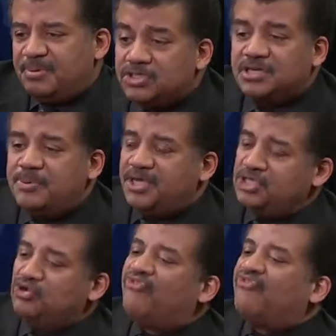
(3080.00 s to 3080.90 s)
to be,
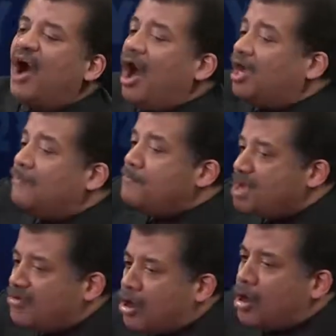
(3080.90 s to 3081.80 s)
did you fog a
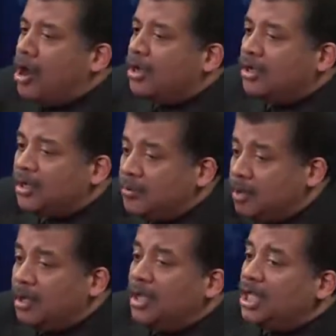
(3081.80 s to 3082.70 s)
mirror
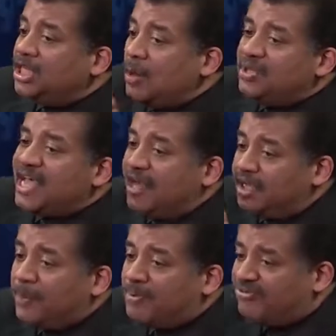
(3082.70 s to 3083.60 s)
that was
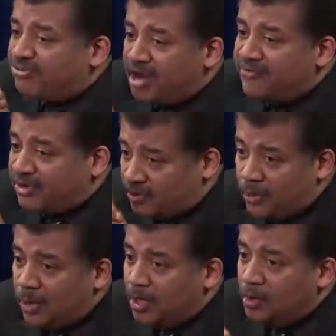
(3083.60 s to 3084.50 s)
held up in front of you
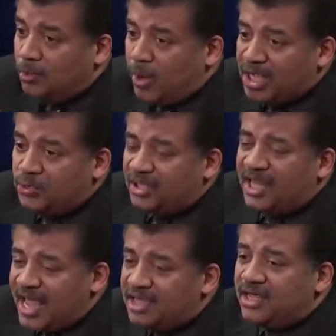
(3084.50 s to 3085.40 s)
while you were
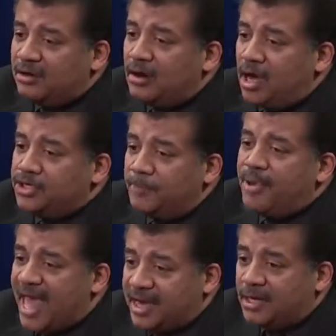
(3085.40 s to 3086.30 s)
laying there on your
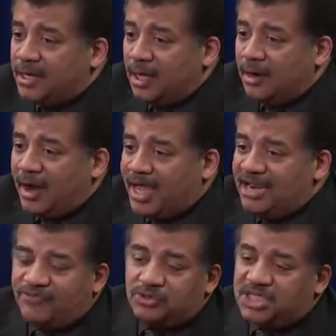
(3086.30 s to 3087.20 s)
bed, all right? And
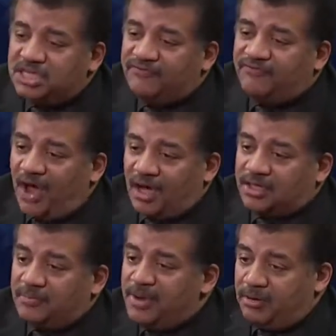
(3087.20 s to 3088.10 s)
if you didn't
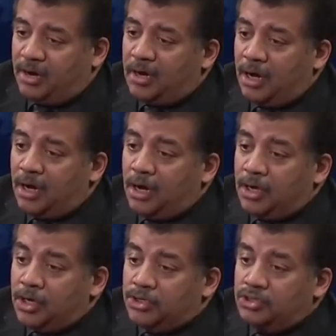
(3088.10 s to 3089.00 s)
fog the mirror,
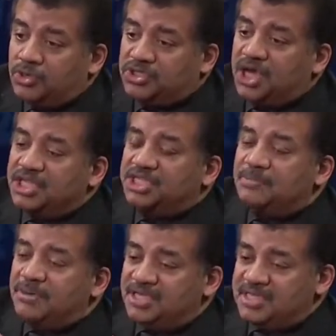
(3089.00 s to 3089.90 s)
you were judged
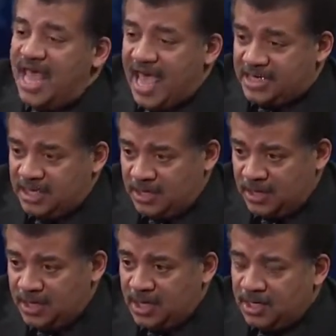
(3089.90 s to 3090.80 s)
to be dead.
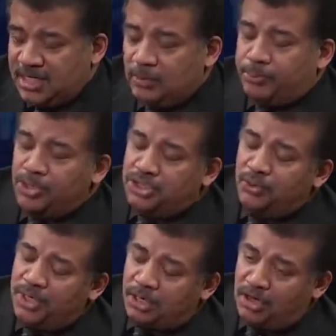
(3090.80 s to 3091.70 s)
They would put
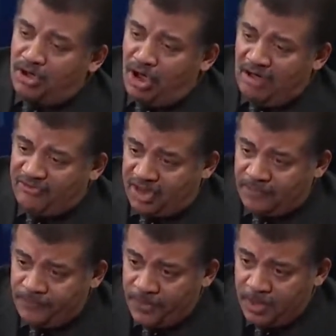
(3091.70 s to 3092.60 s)
you in a
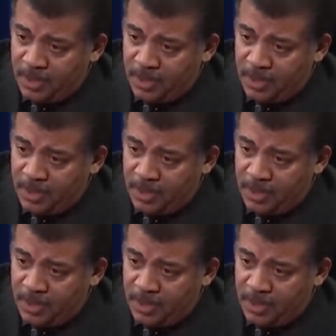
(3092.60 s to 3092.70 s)
coffin,